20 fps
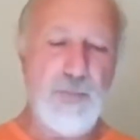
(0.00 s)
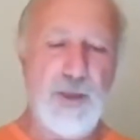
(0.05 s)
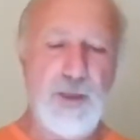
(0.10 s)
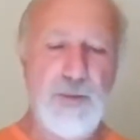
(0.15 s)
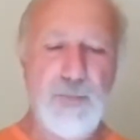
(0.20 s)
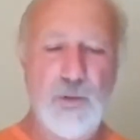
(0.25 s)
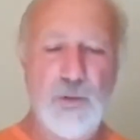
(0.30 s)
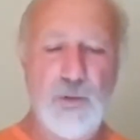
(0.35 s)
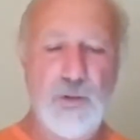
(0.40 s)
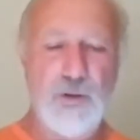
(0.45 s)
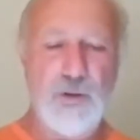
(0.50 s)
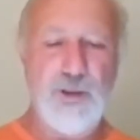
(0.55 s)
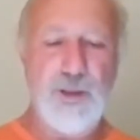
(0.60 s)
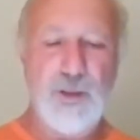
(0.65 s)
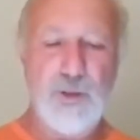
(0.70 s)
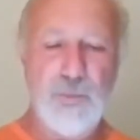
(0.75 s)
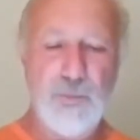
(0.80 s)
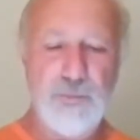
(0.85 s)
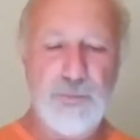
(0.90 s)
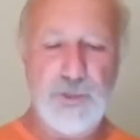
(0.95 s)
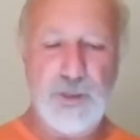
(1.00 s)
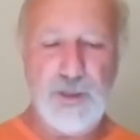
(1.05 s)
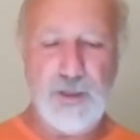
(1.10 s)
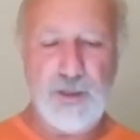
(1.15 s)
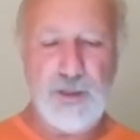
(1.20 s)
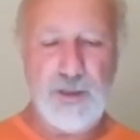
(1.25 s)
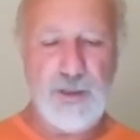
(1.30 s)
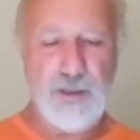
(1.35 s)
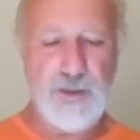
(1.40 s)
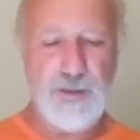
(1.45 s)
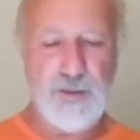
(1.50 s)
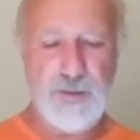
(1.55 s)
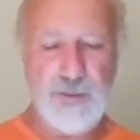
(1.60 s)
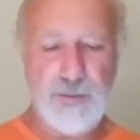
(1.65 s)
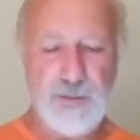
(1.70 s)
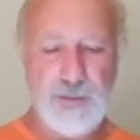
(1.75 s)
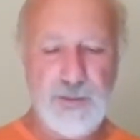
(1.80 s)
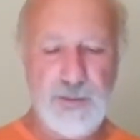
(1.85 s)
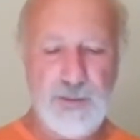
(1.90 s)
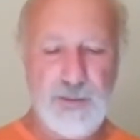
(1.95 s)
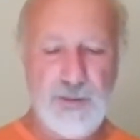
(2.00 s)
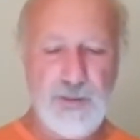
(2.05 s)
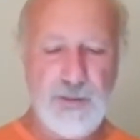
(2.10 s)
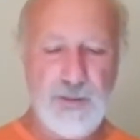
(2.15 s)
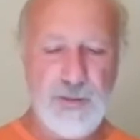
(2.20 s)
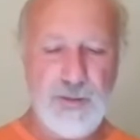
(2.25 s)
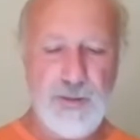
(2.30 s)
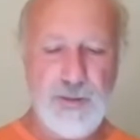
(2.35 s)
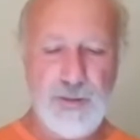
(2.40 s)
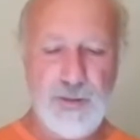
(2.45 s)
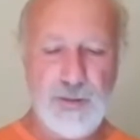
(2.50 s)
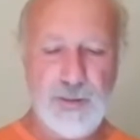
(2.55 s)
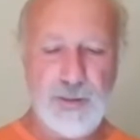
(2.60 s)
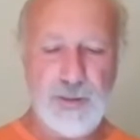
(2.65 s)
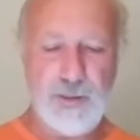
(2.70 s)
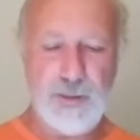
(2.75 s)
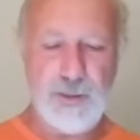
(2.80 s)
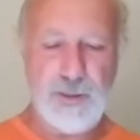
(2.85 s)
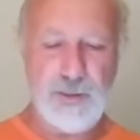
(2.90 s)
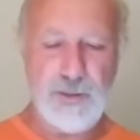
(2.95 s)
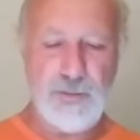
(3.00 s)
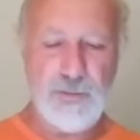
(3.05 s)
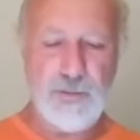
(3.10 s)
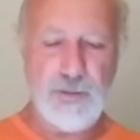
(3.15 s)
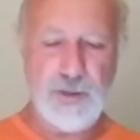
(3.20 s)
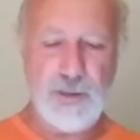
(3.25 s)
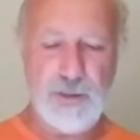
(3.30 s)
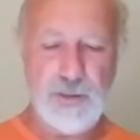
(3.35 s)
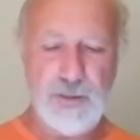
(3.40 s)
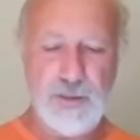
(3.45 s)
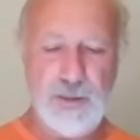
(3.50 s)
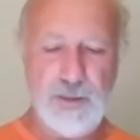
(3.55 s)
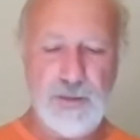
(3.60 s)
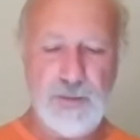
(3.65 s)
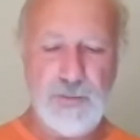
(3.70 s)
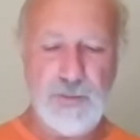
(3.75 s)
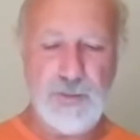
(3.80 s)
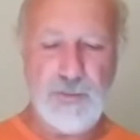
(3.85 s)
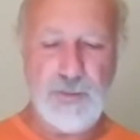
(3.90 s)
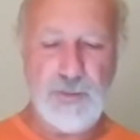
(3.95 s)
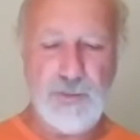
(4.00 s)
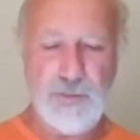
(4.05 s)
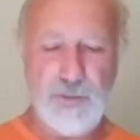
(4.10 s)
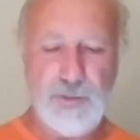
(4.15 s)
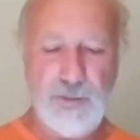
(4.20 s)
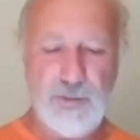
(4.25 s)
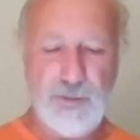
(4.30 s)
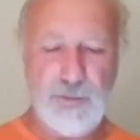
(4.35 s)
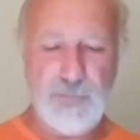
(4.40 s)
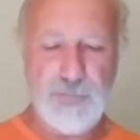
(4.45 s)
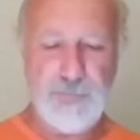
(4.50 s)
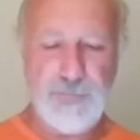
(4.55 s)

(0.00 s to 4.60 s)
Marari Gupta. Continue on here where we were.